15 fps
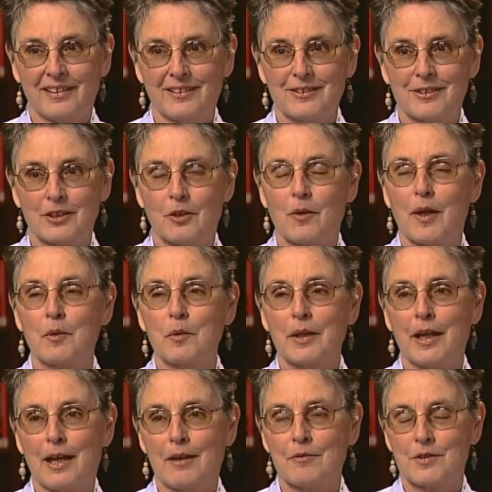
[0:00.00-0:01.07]
So I would
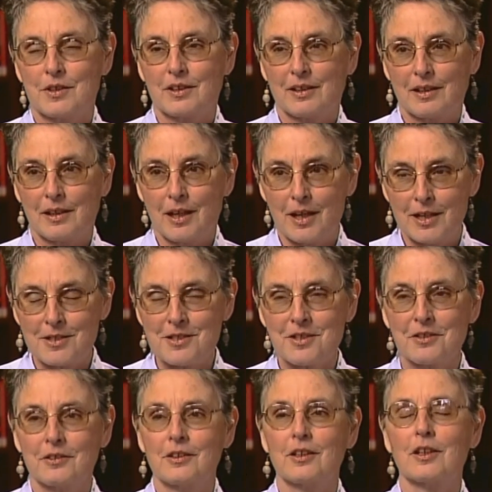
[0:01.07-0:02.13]
have to
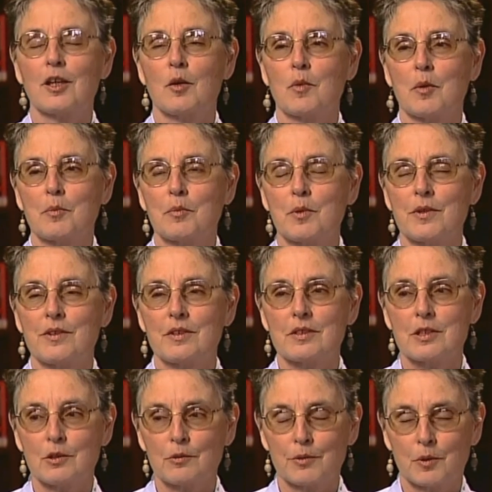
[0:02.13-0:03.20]
constantly come up with a
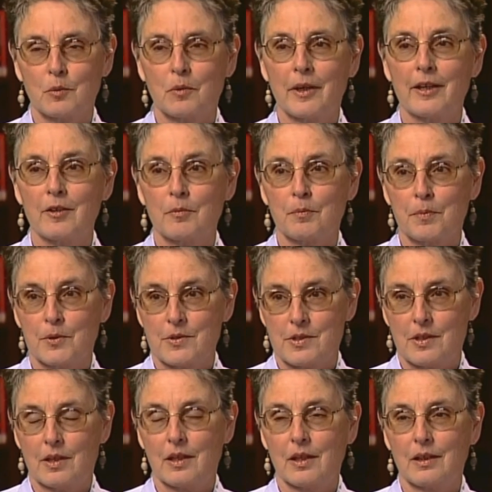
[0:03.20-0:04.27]
different way of
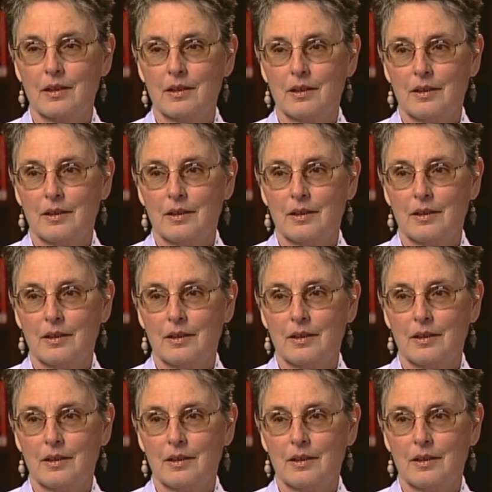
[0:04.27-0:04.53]
presenting